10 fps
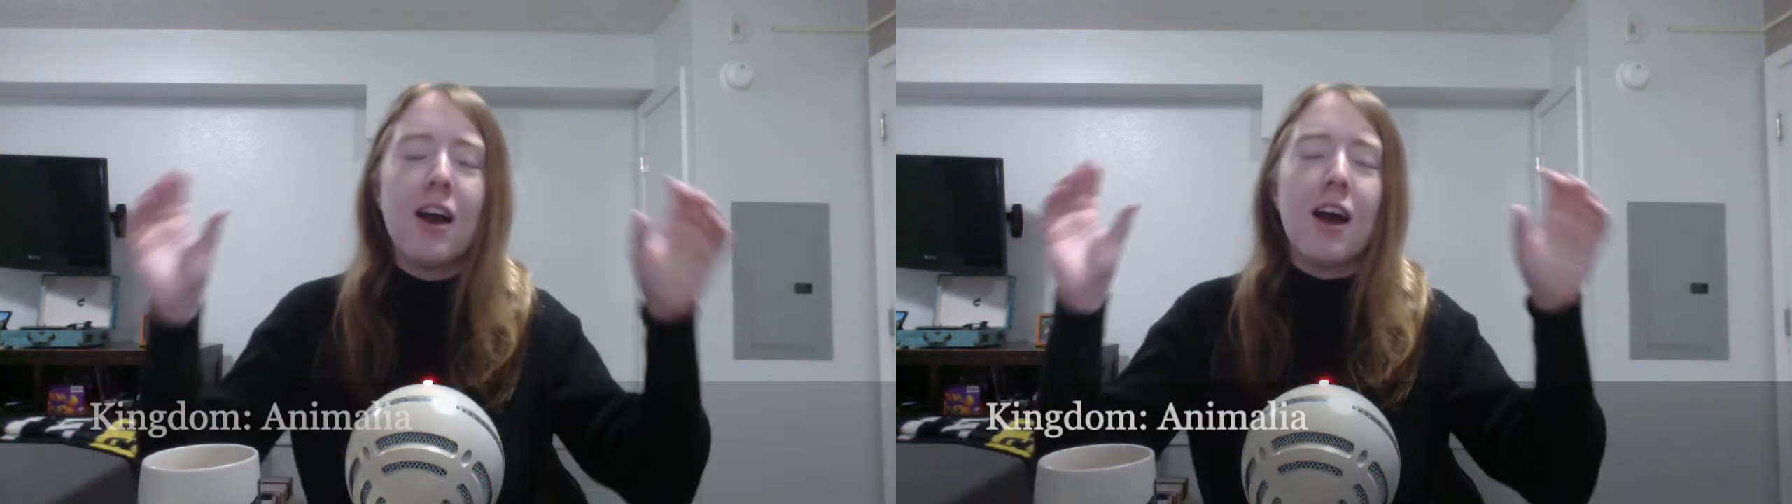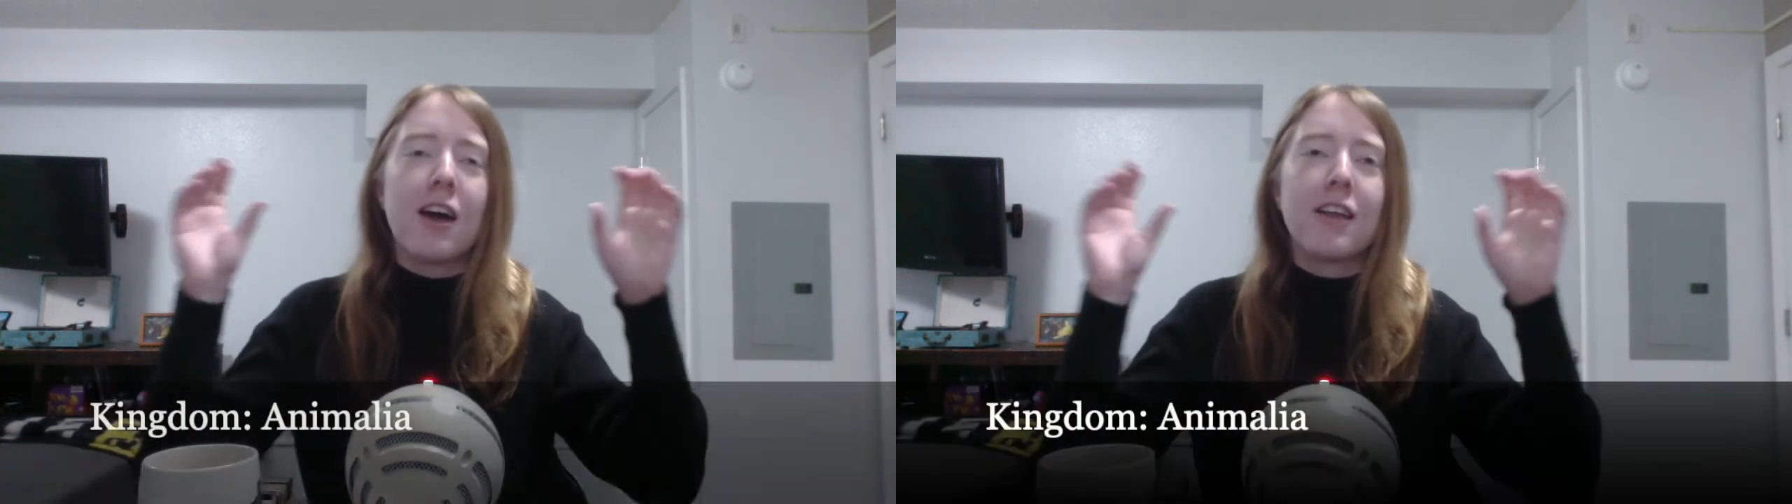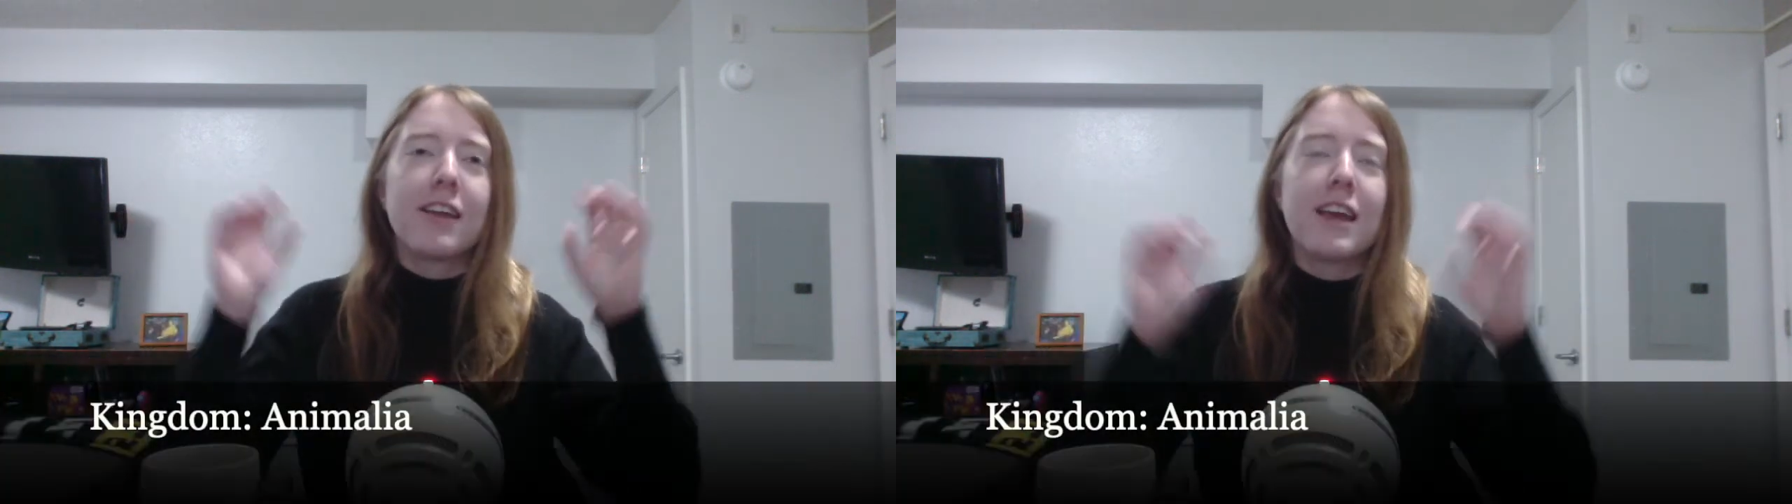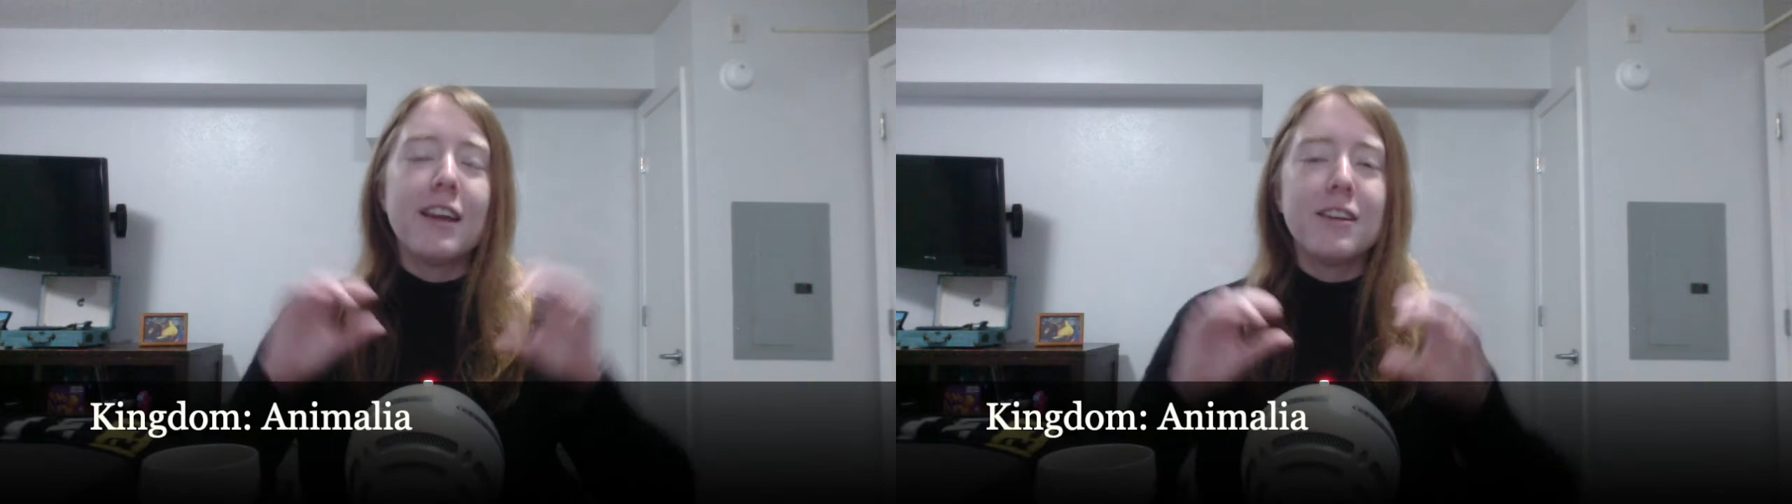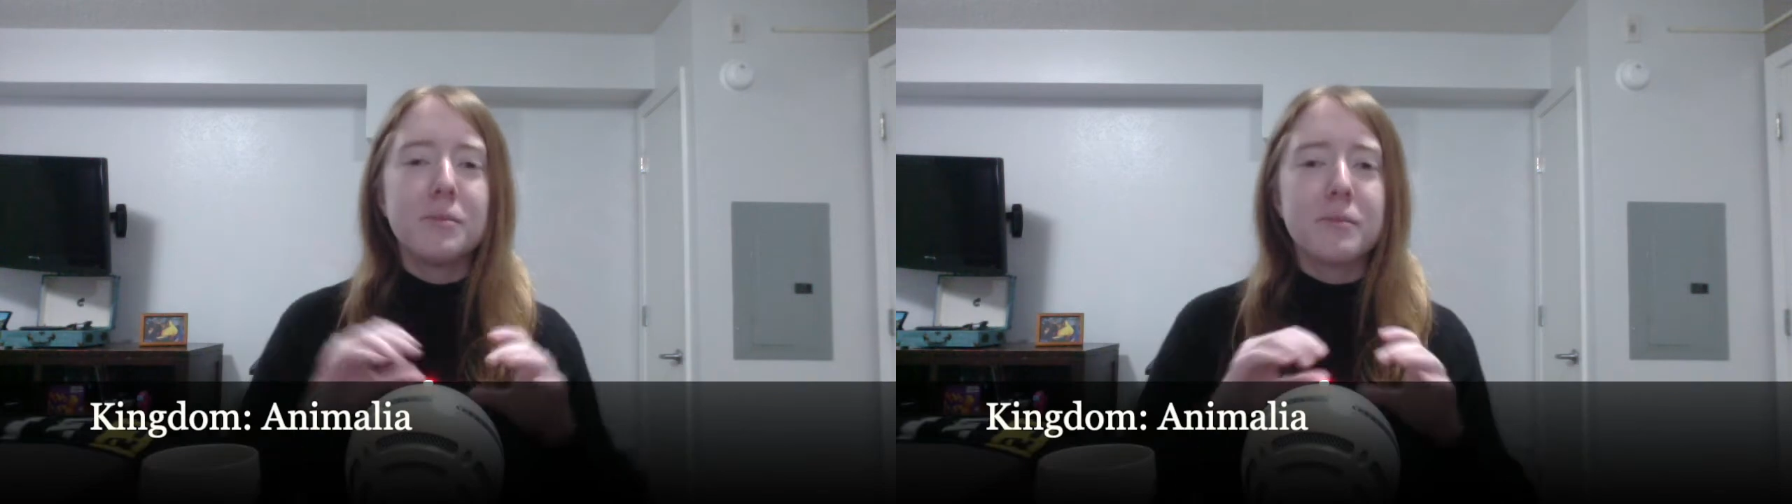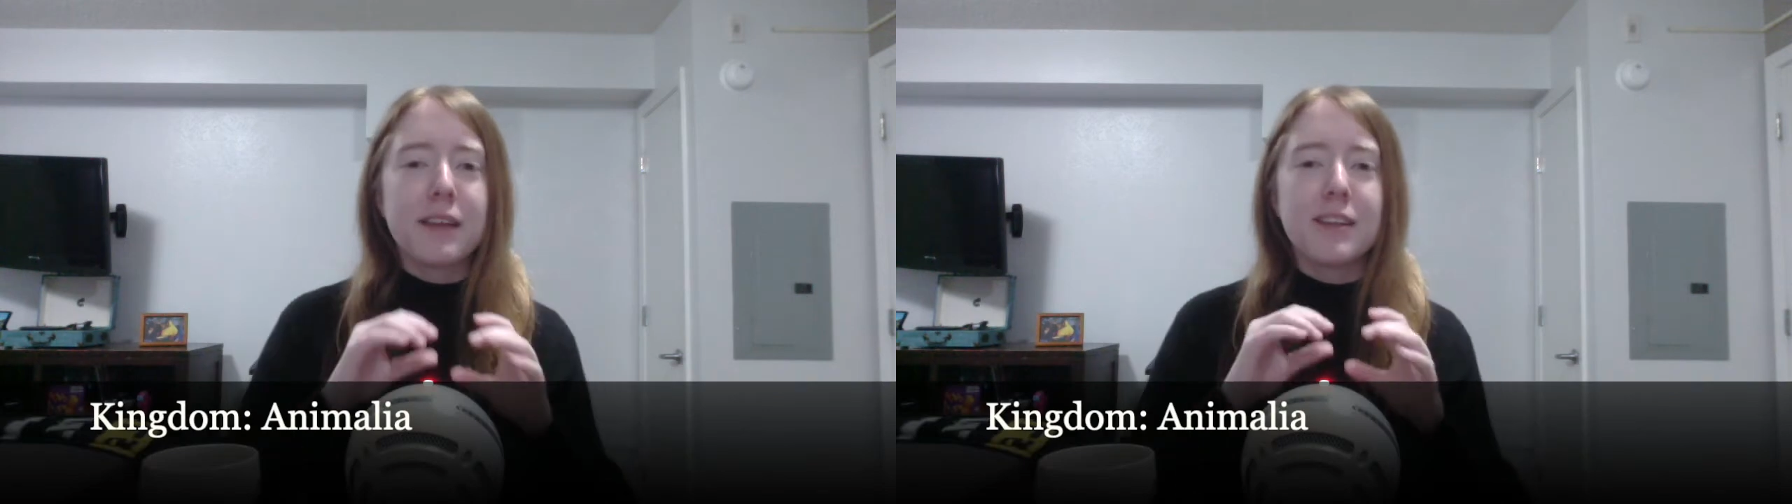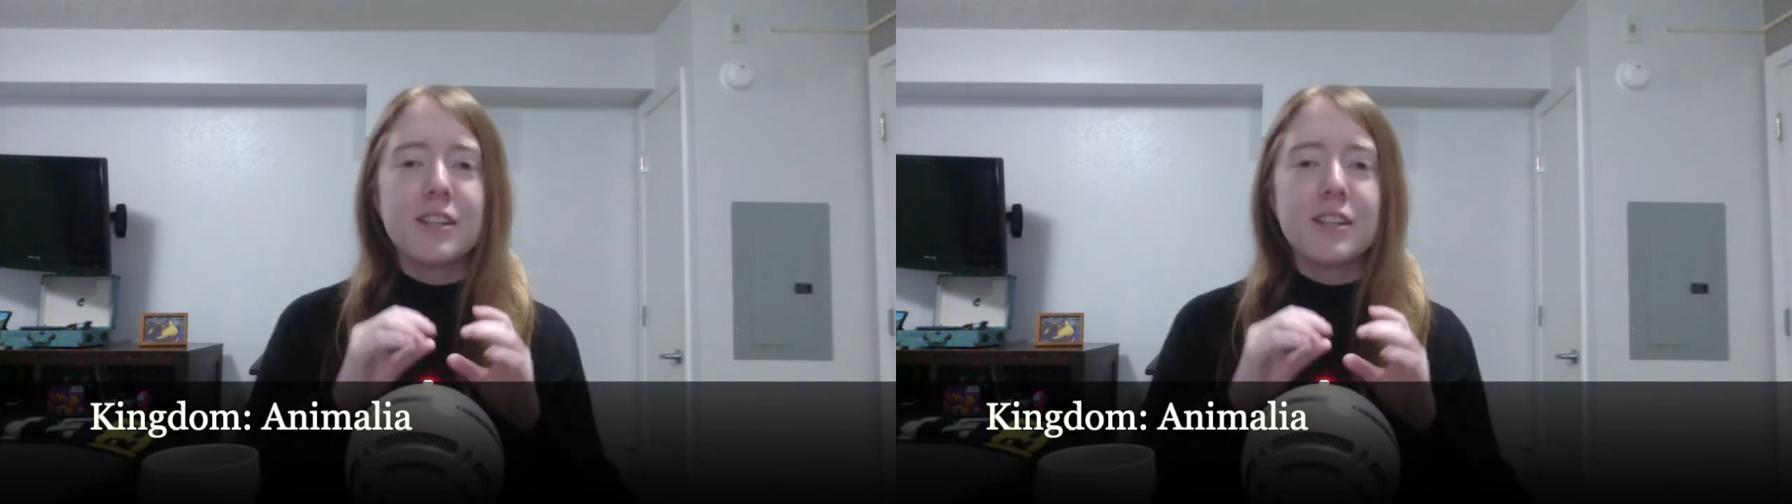Uh, the kingdom that the